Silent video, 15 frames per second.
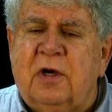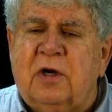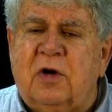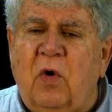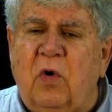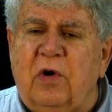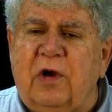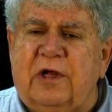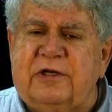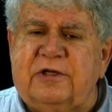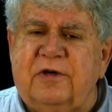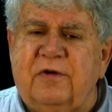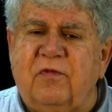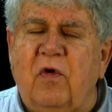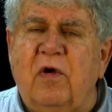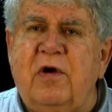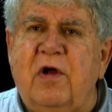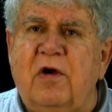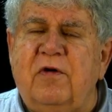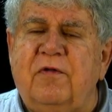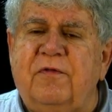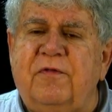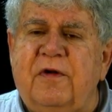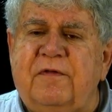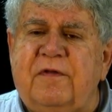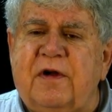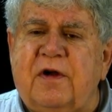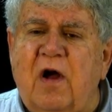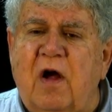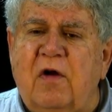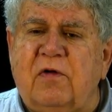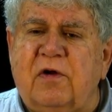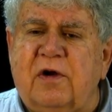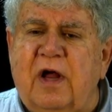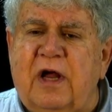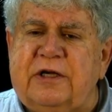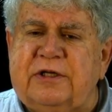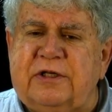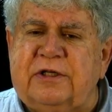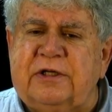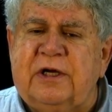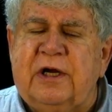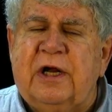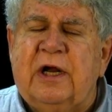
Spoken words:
coalition of 150 congregations